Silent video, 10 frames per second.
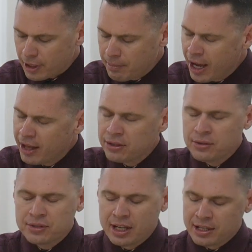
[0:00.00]

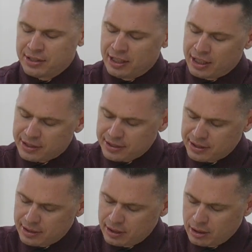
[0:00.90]
Matthew says
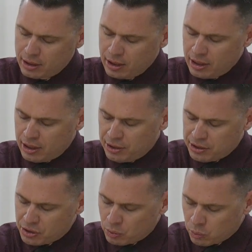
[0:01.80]
this.
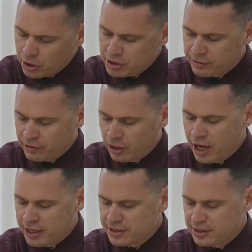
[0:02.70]
It's the words of
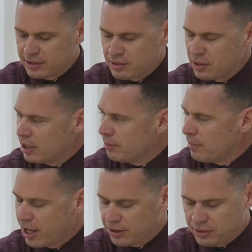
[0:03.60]
Christ in
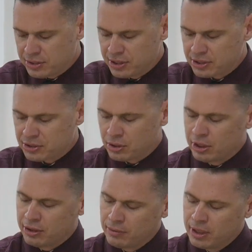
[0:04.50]
Matthew
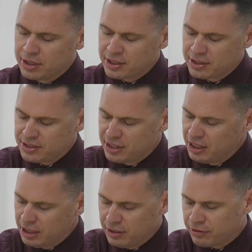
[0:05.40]
6:33. It says,
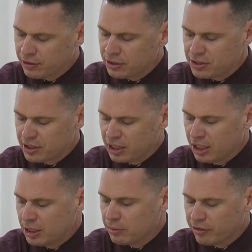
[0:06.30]
seek ye first the
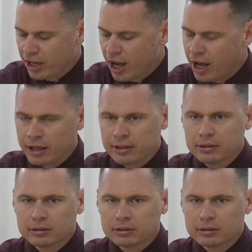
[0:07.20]
kingdom of God.